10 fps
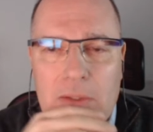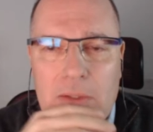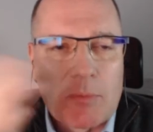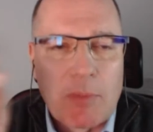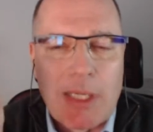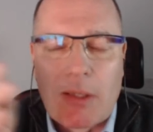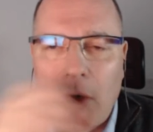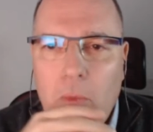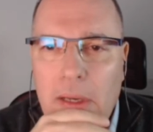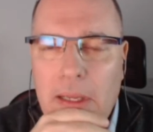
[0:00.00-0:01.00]
spread
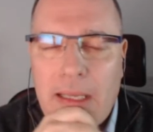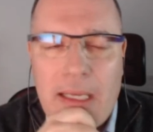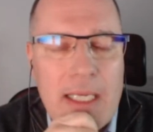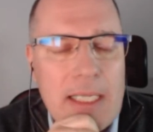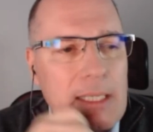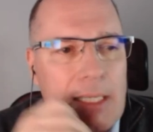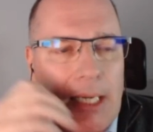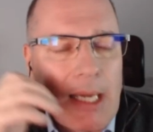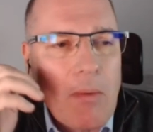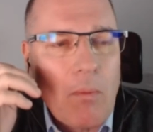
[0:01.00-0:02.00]
globally,
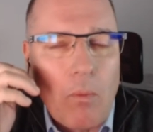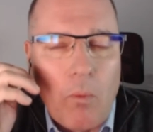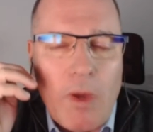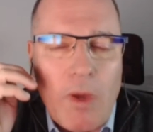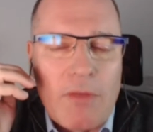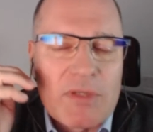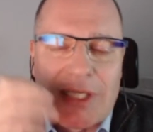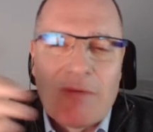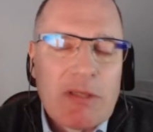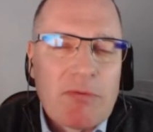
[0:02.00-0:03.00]
with
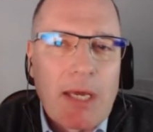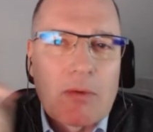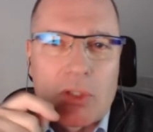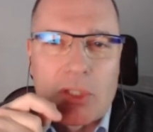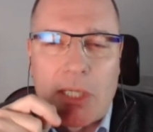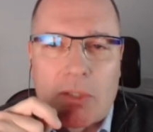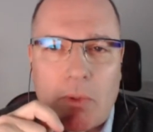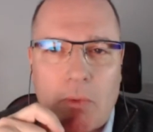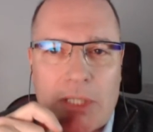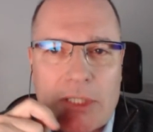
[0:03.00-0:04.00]
70,000 change
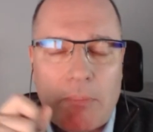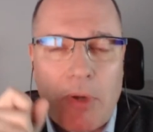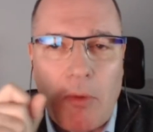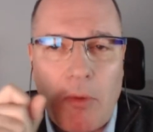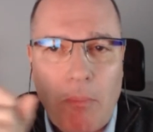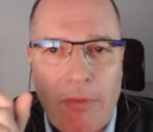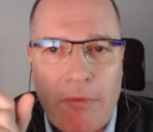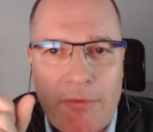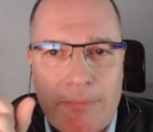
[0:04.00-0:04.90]
requests per month.